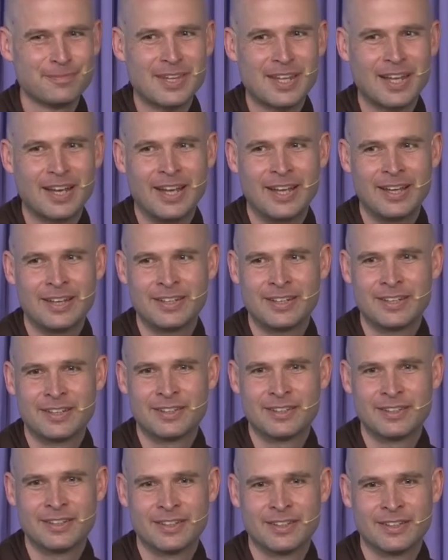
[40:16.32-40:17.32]
And
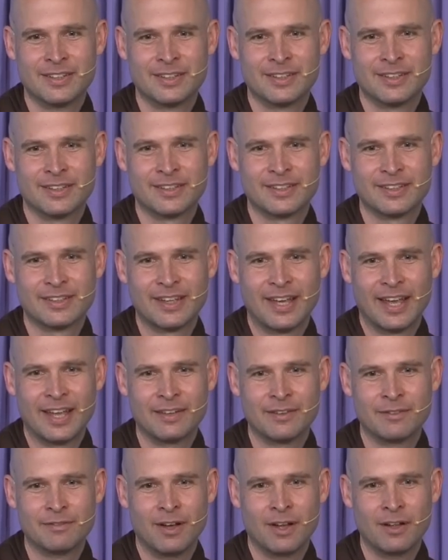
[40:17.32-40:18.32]
it
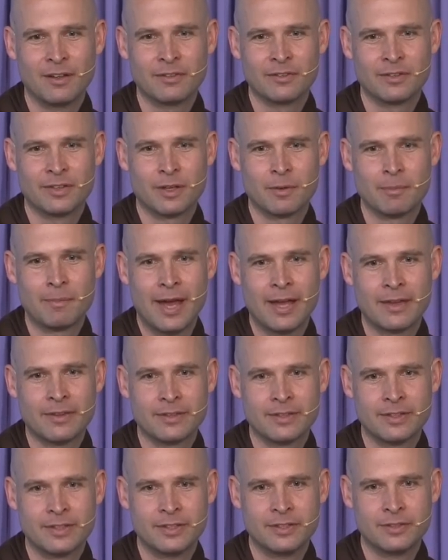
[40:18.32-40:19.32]
had evolved the
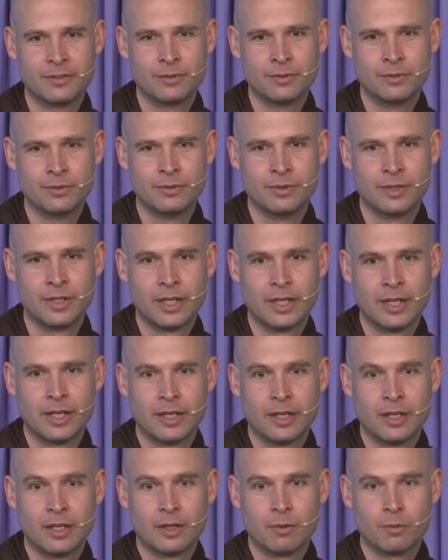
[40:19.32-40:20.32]
capacity to
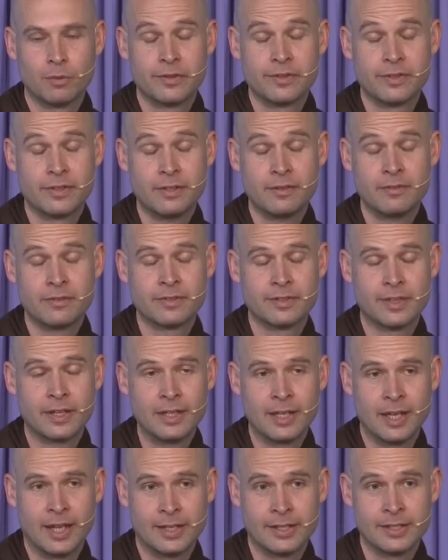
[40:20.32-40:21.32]
receive
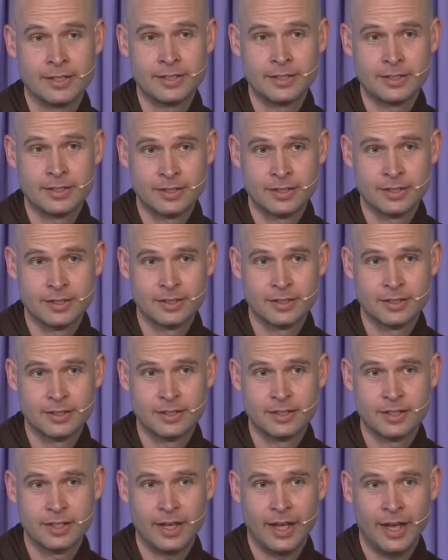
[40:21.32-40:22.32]
sunlight
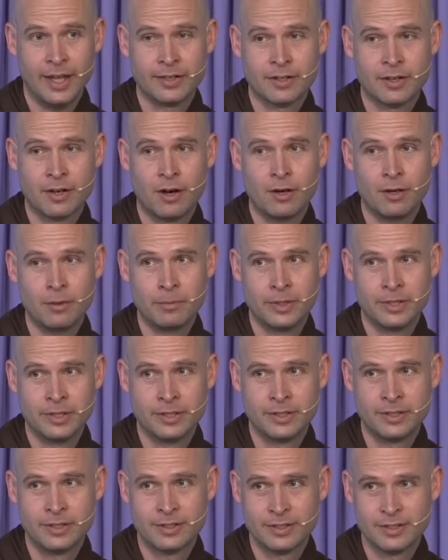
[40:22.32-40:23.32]
and
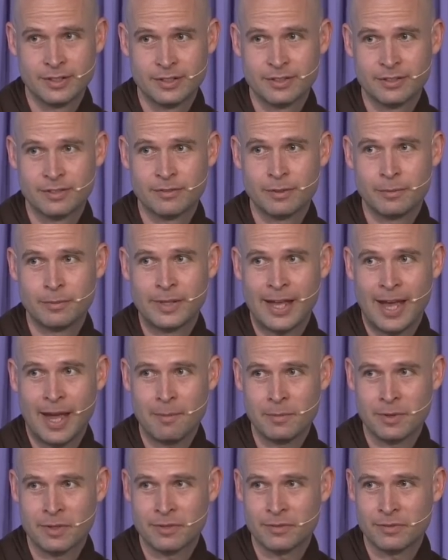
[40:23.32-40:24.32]
carbon from the
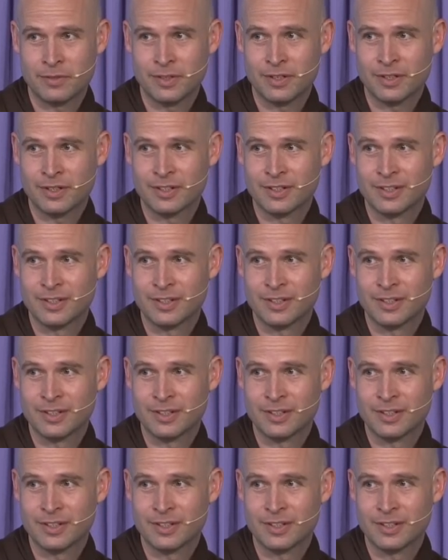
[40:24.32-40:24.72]
atmosphere.